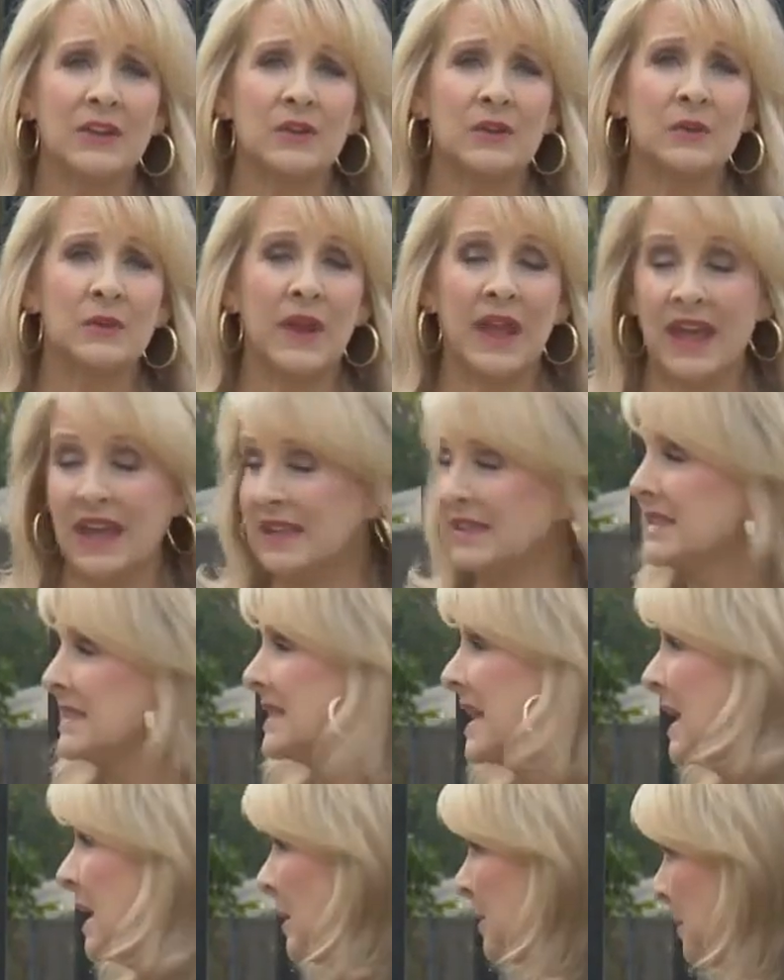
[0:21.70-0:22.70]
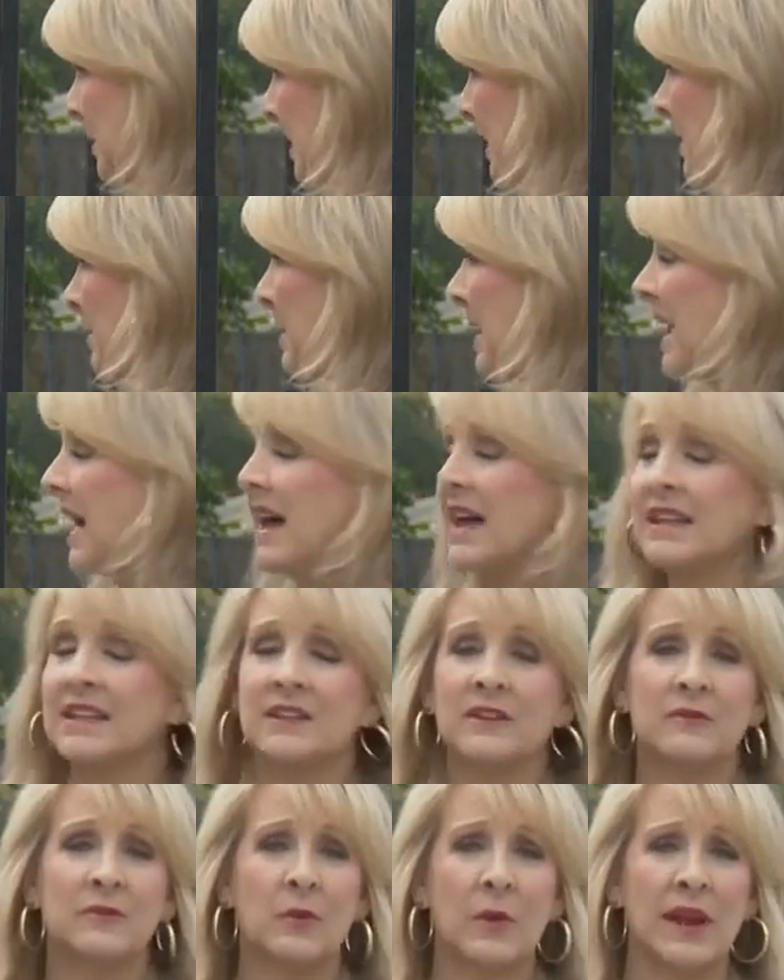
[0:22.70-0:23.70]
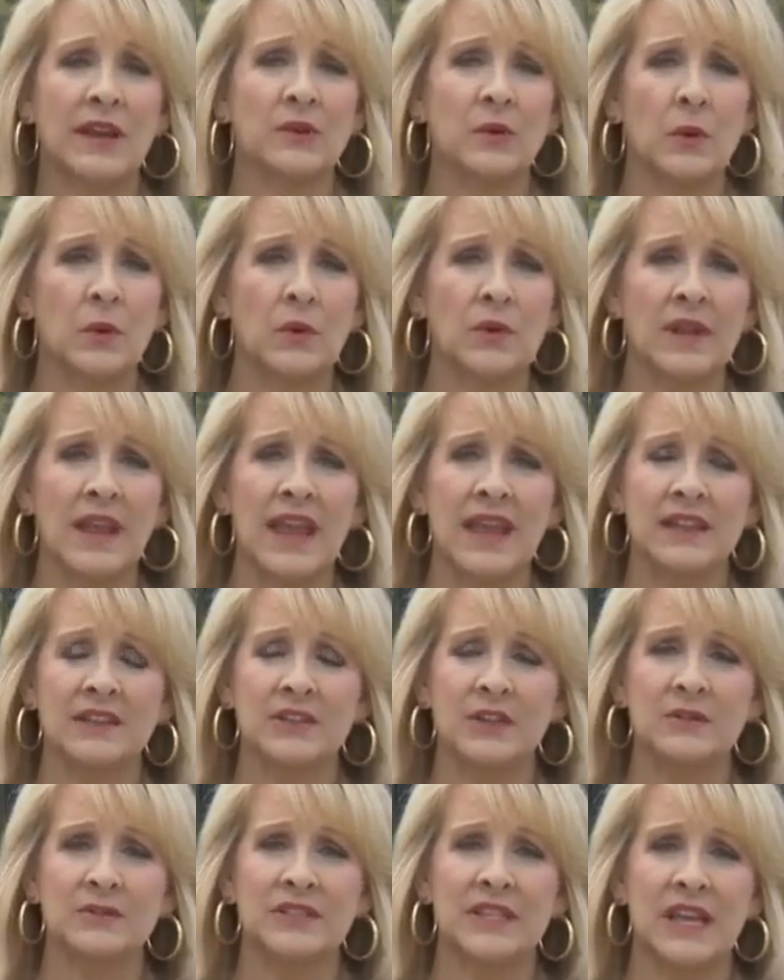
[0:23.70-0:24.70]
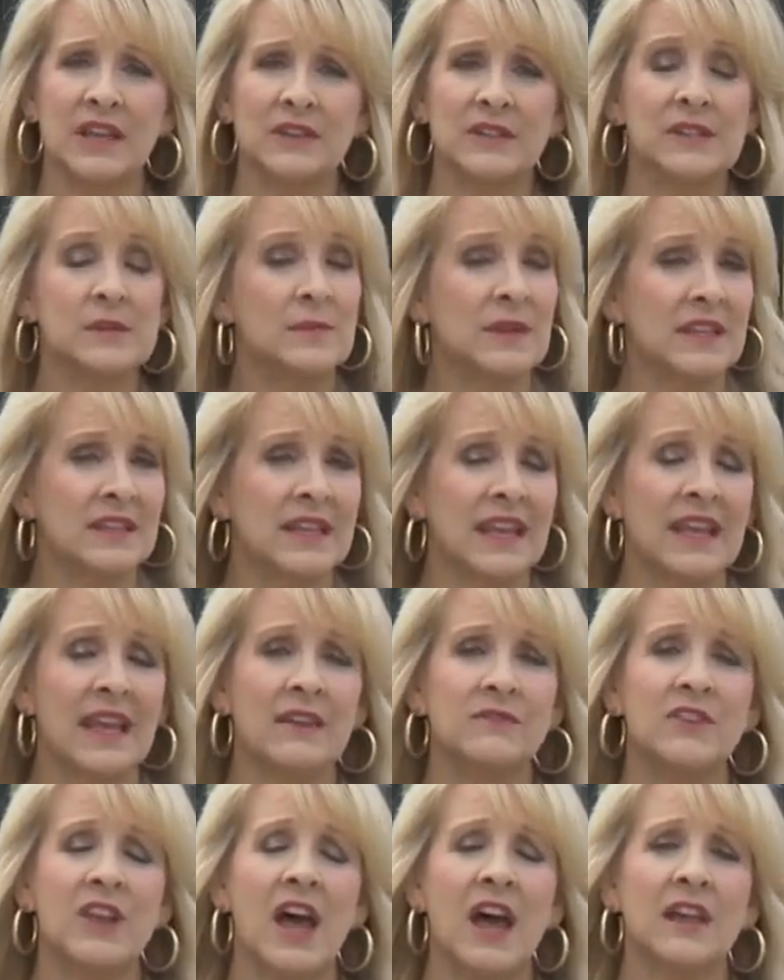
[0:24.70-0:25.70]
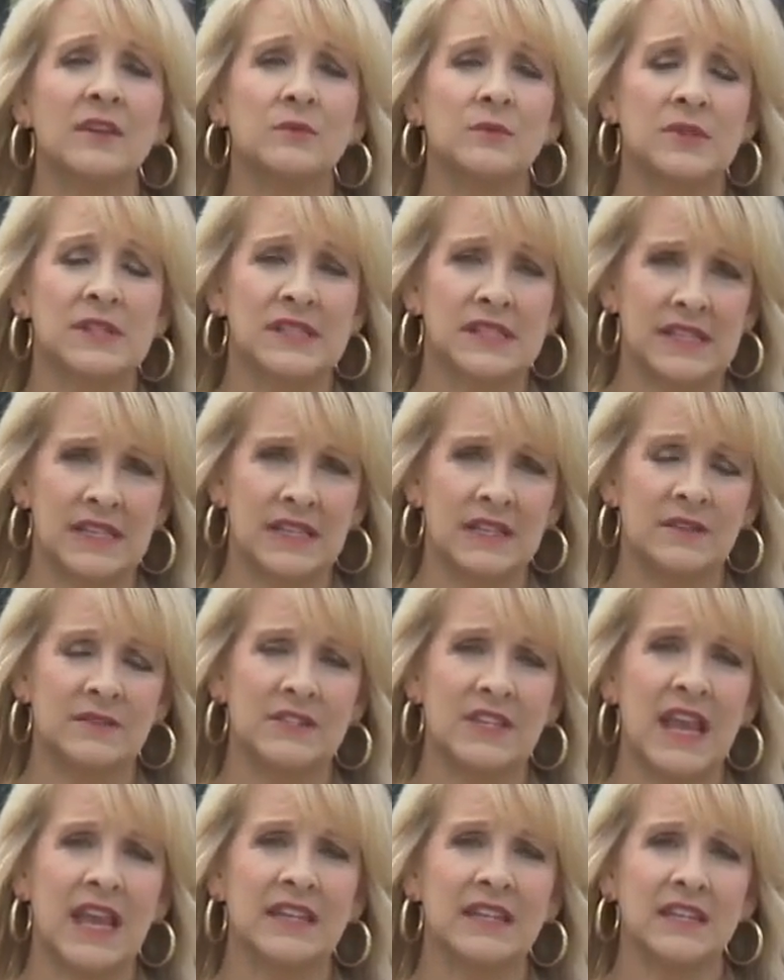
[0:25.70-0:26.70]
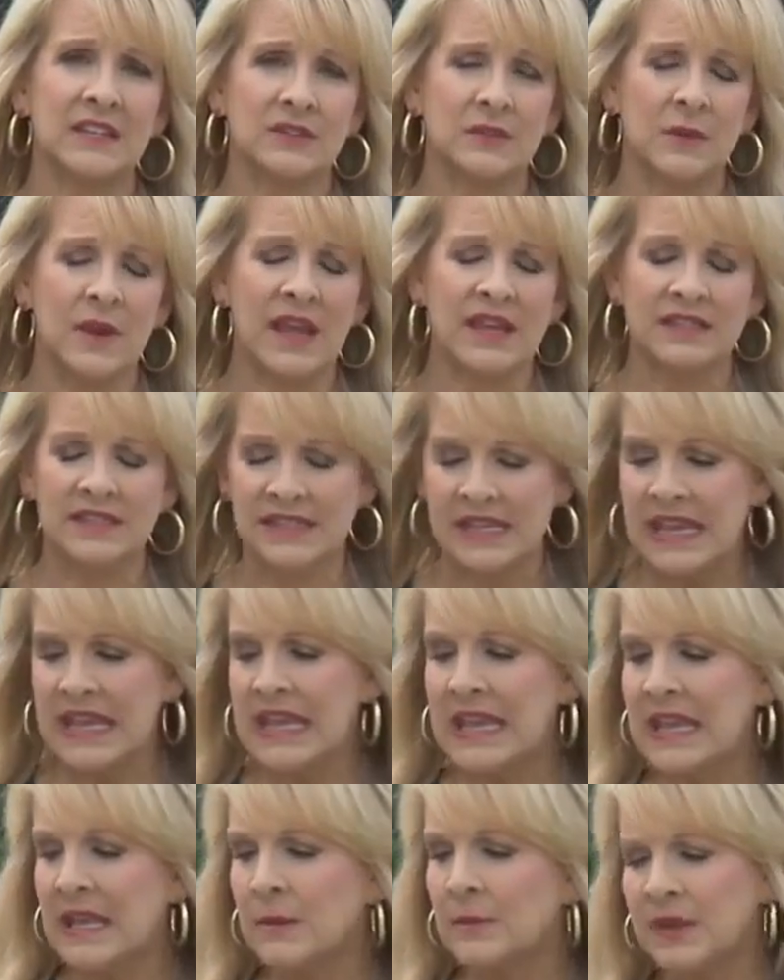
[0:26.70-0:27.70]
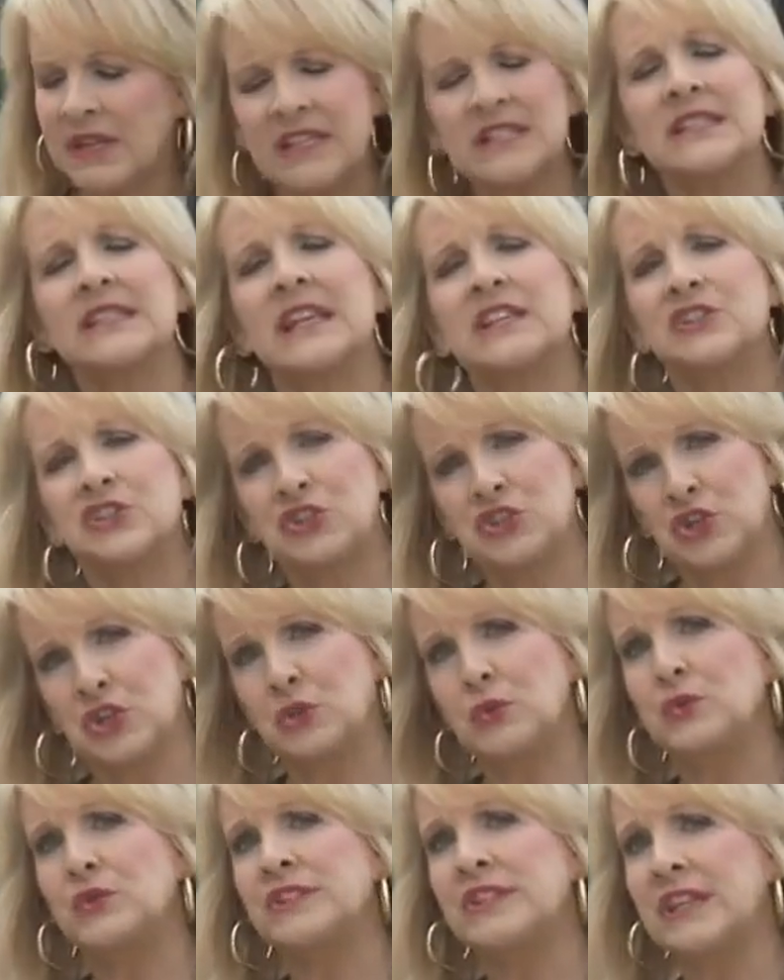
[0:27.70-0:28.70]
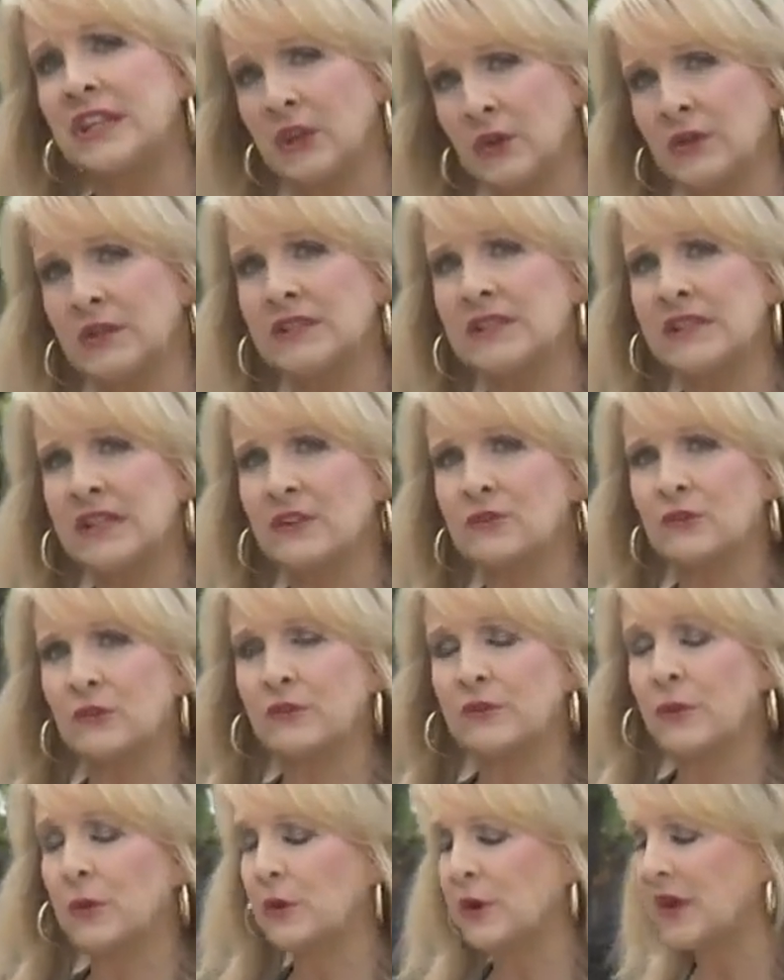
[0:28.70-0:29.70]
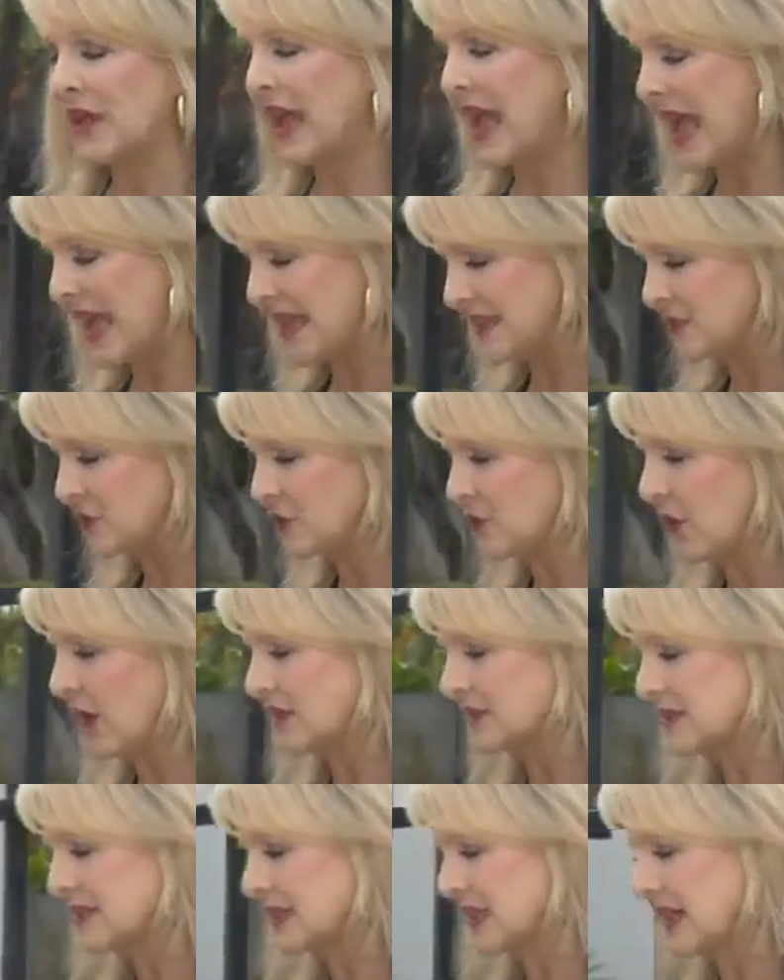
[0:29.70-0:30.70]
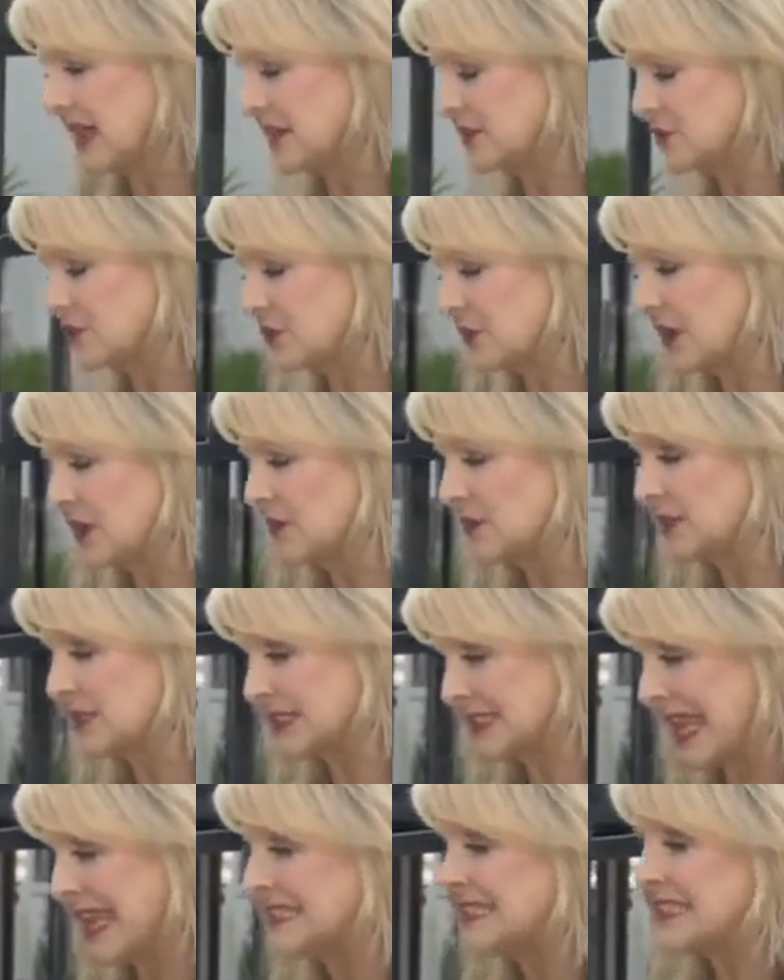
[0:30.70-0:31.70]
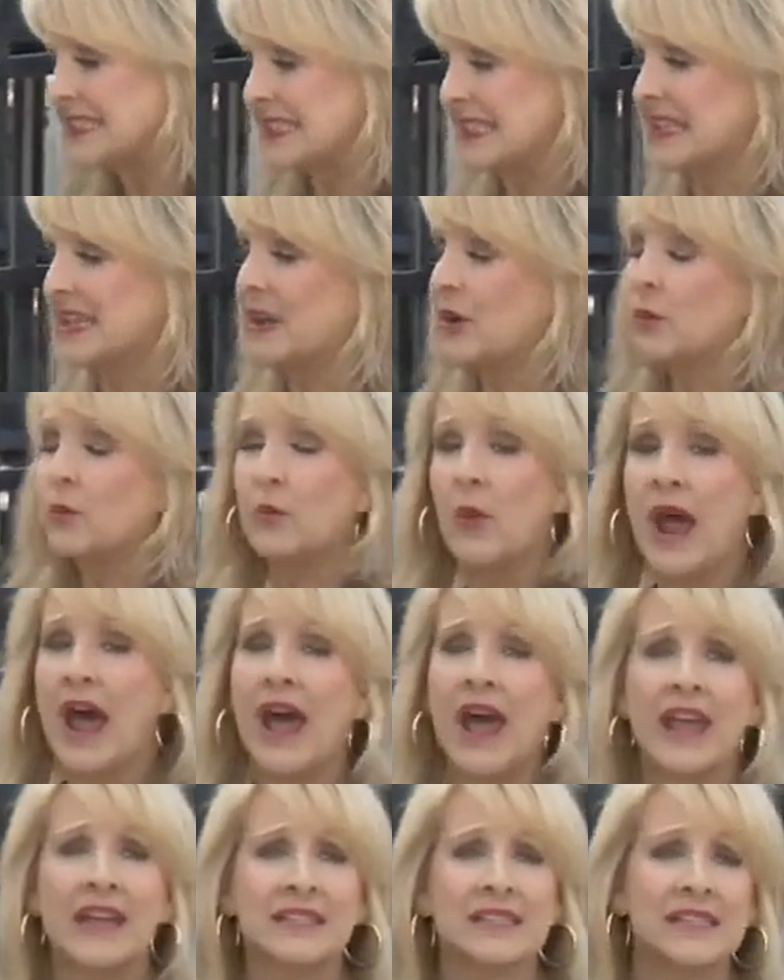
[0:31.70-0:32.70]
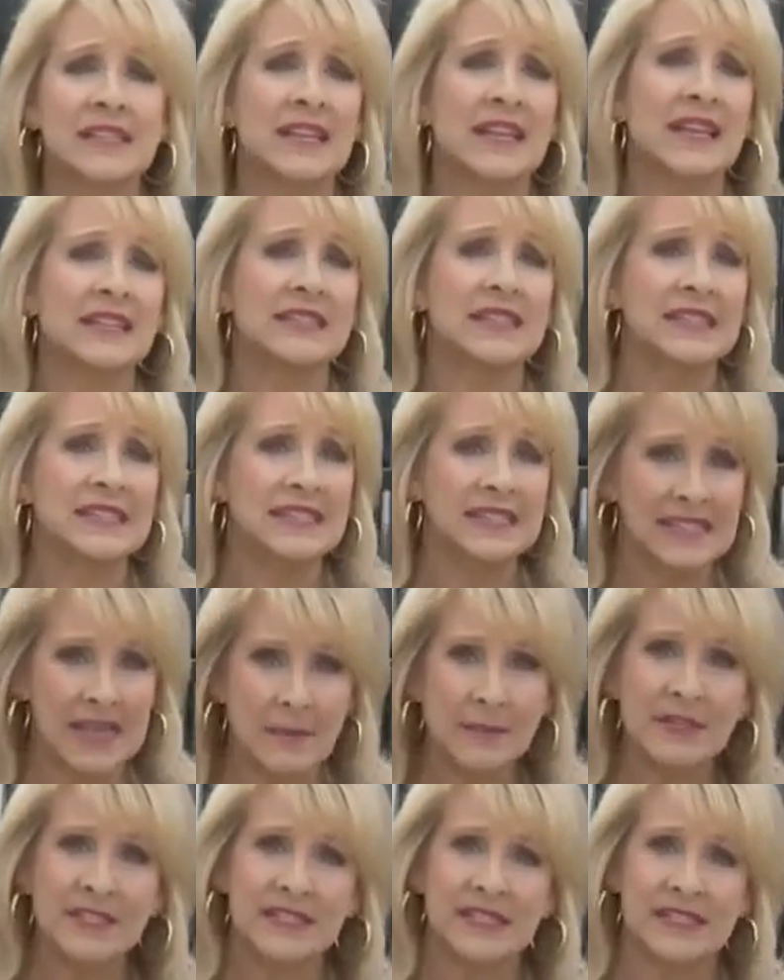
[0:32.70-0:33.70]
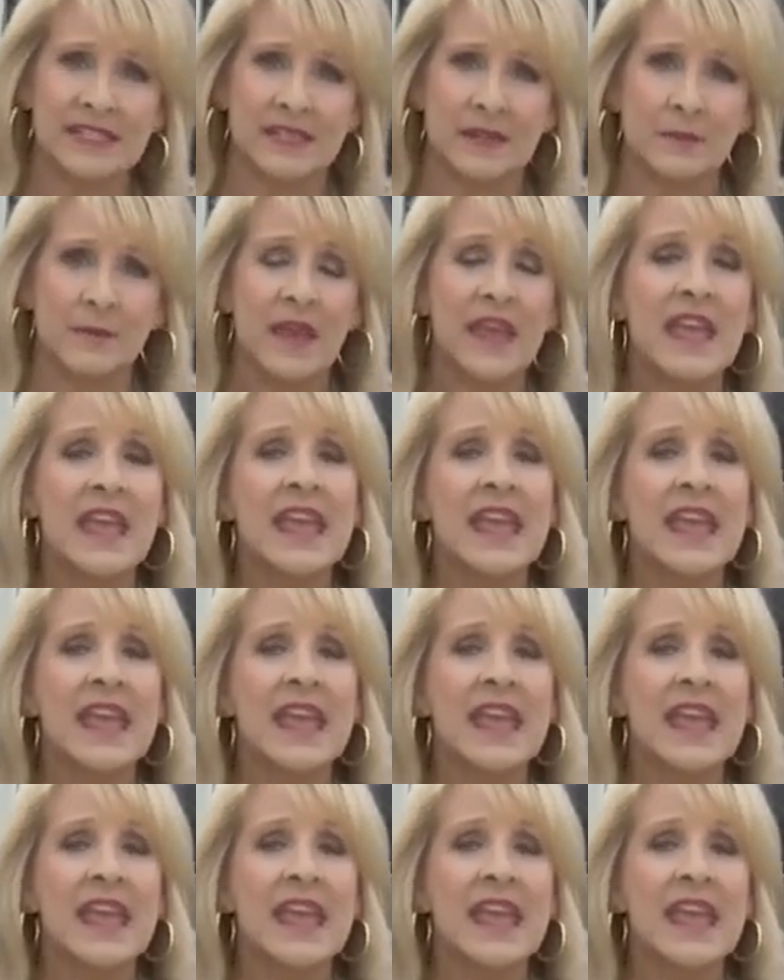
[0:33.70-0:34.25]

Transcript: who heads up Chabad of Greater Orlando tells me they have not received any threats. But he says Jews here in Central Florida and across the country are sensing a rise in anti-Semitism.